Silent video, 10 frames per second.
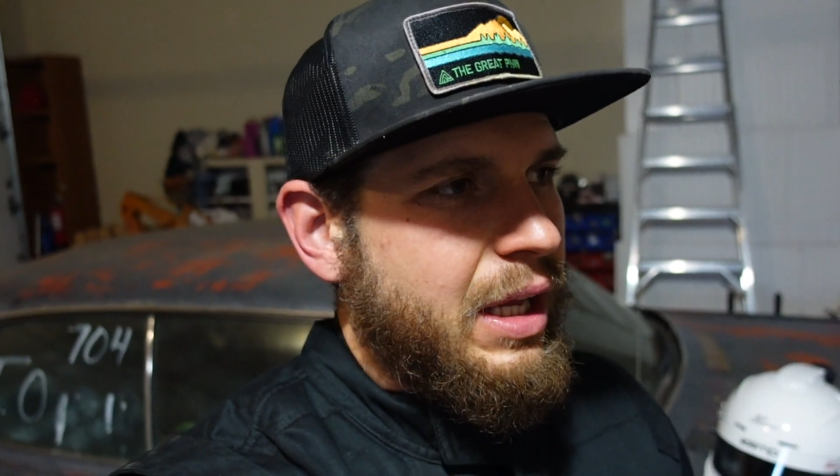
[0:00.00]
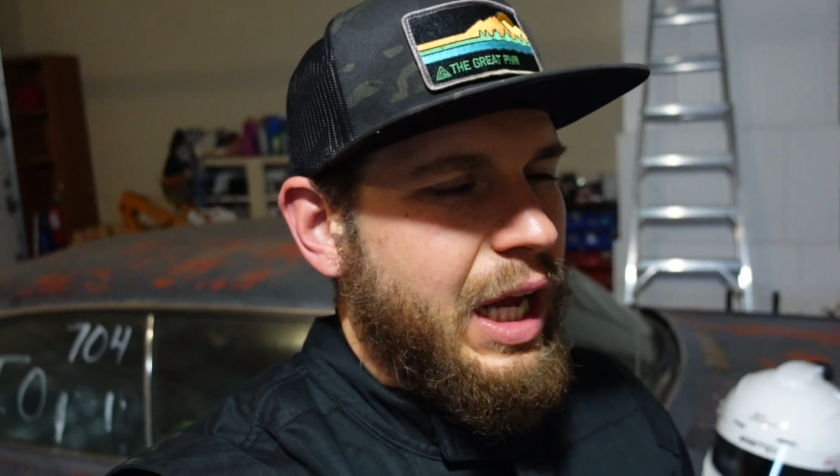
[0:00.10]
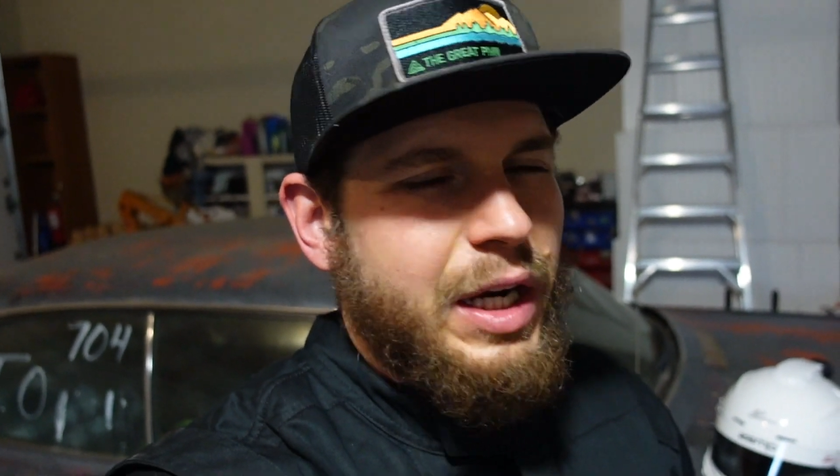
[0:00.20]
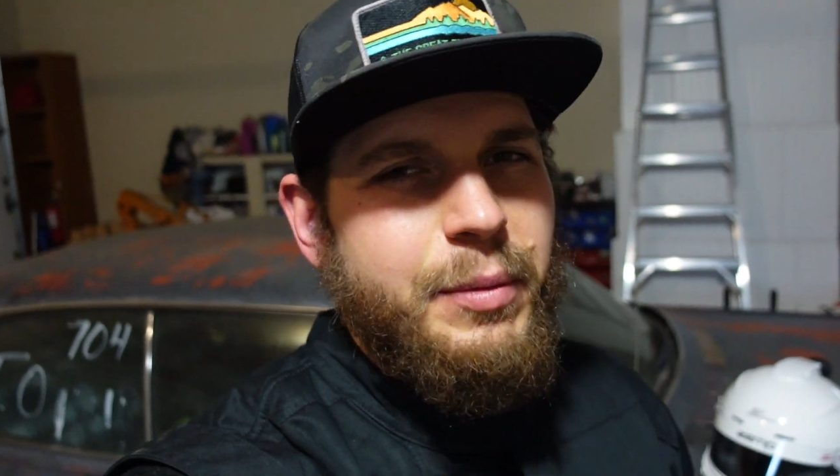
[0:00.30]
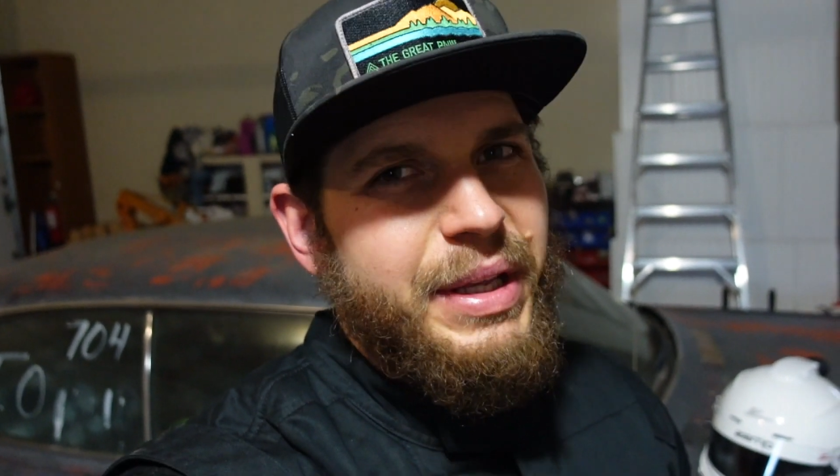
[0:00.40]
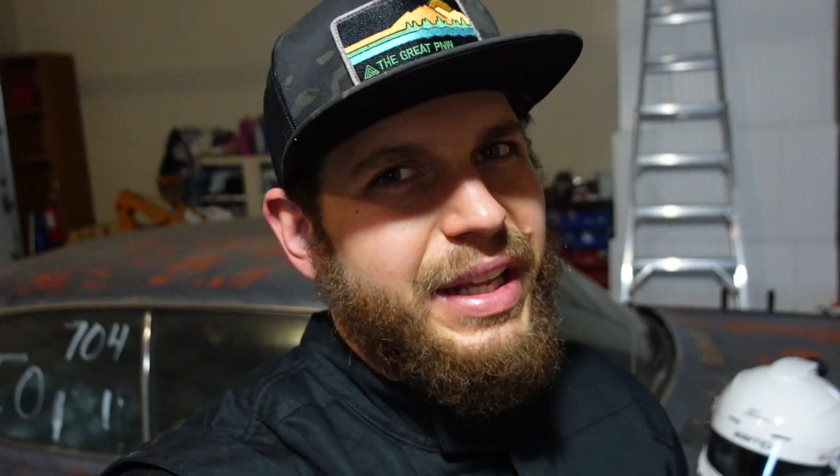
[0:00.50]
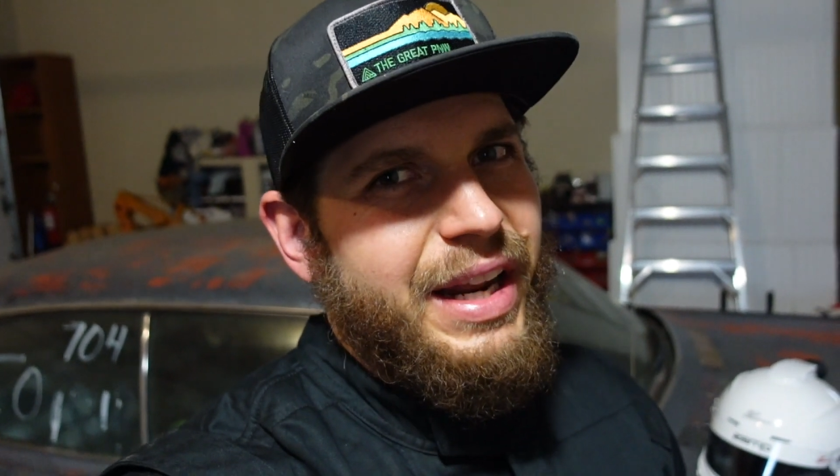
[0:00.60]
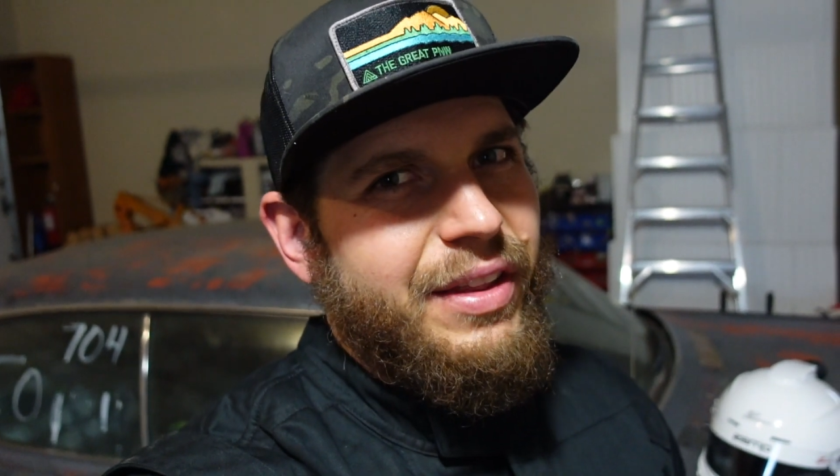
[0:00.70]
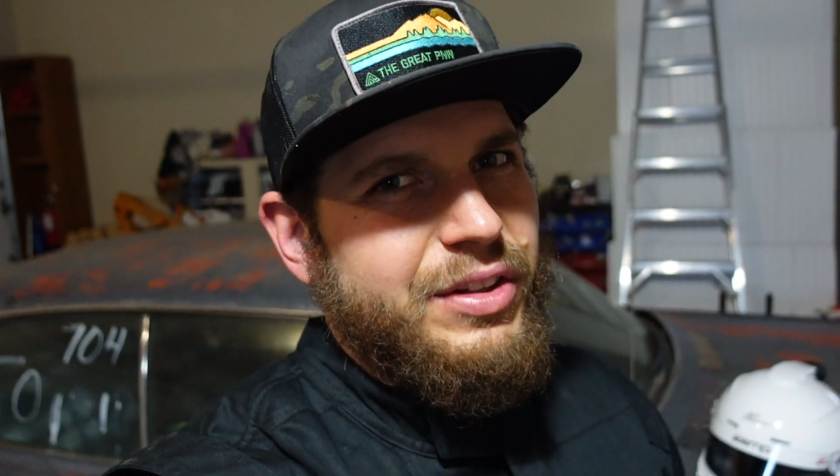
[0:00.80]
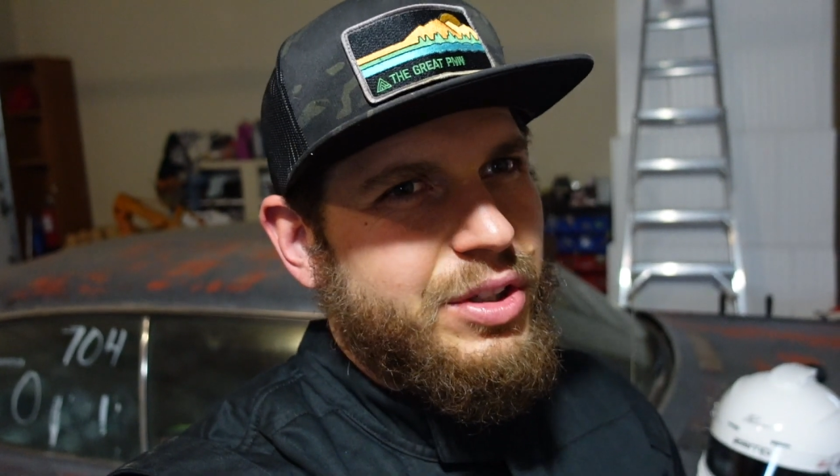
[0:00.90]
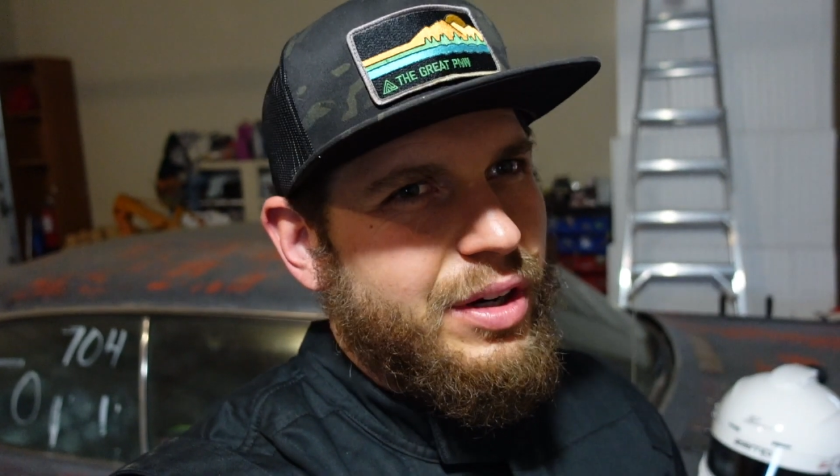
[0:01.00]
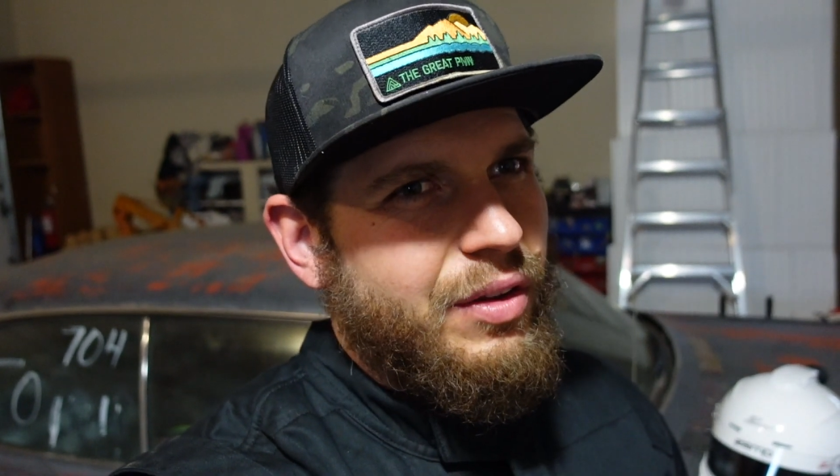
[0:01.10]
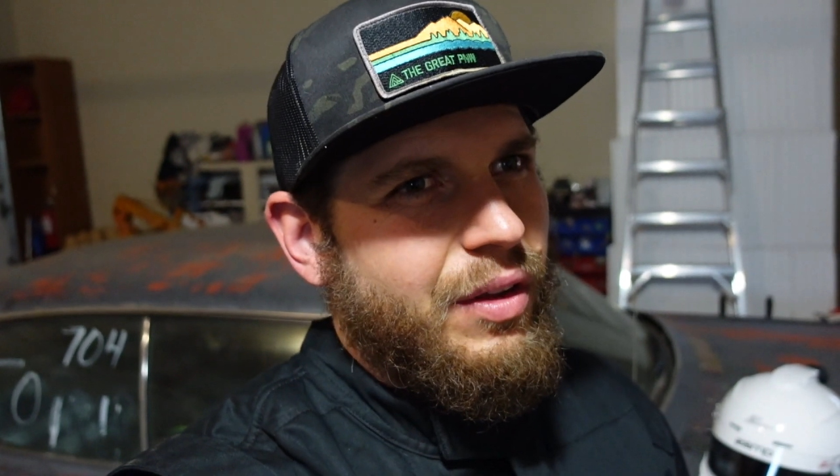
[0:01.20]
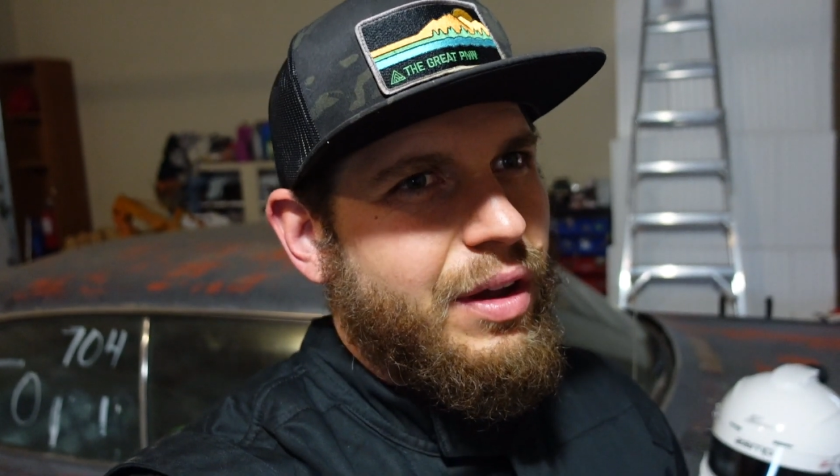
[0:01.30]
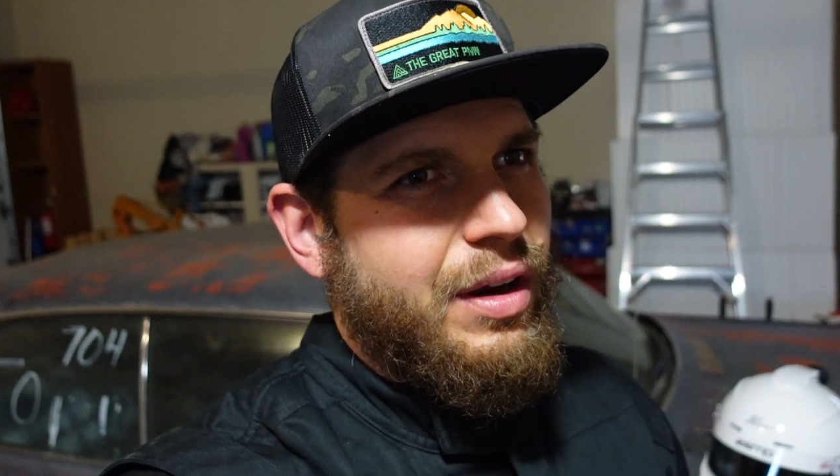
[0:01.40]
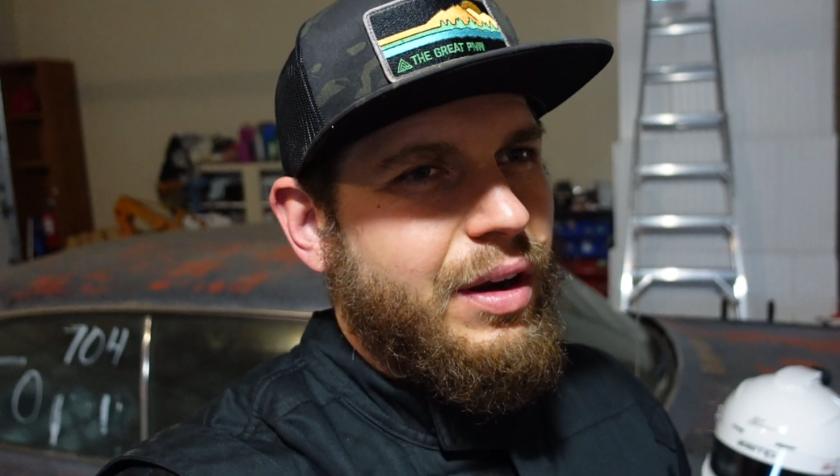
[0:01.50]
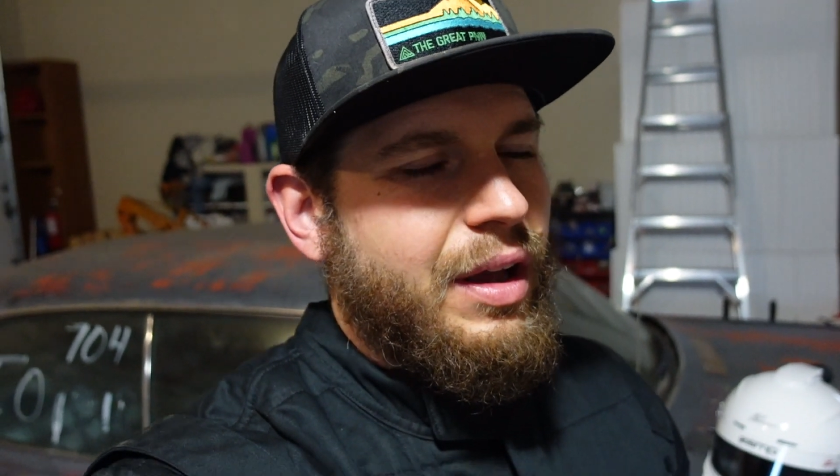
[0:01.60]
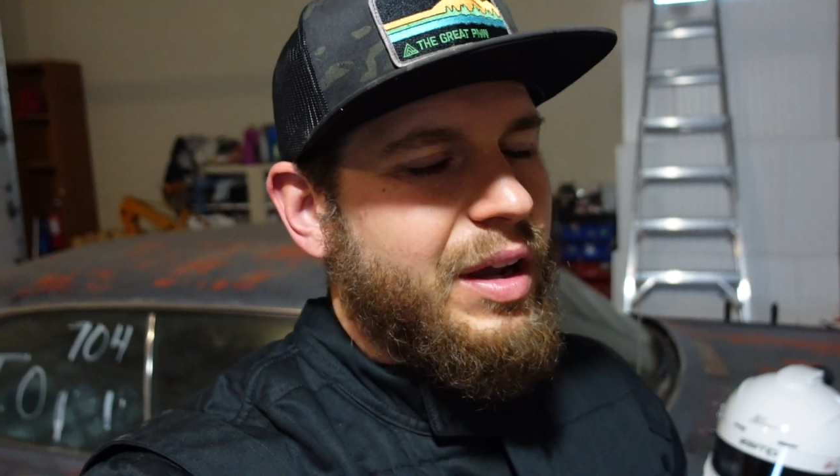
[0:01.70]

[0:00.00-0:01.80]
I'm gonna be getting out of the truck a lot.